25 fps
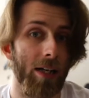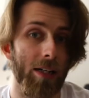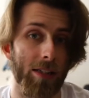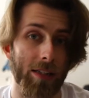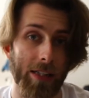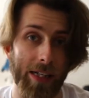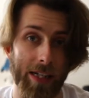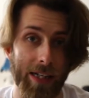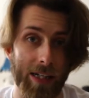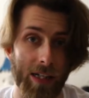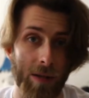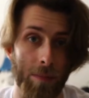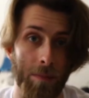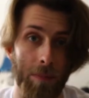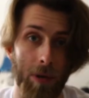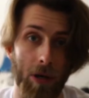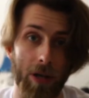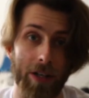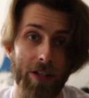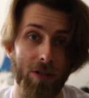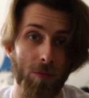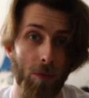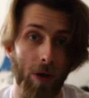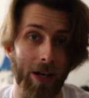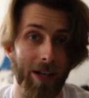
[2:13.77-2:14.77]
The
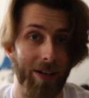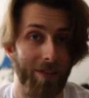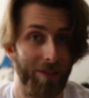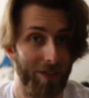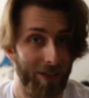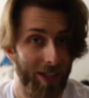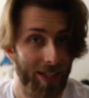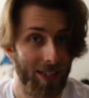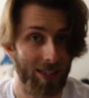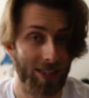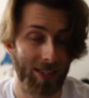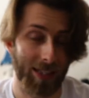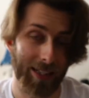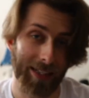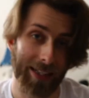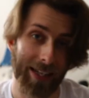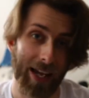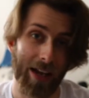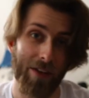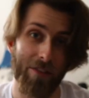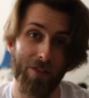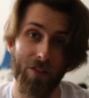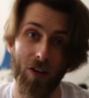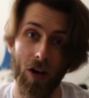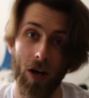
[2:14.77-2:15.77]
combined weight of this and the
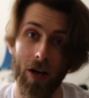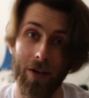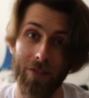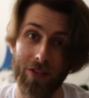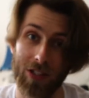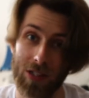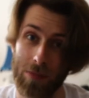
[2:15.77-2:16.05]
F5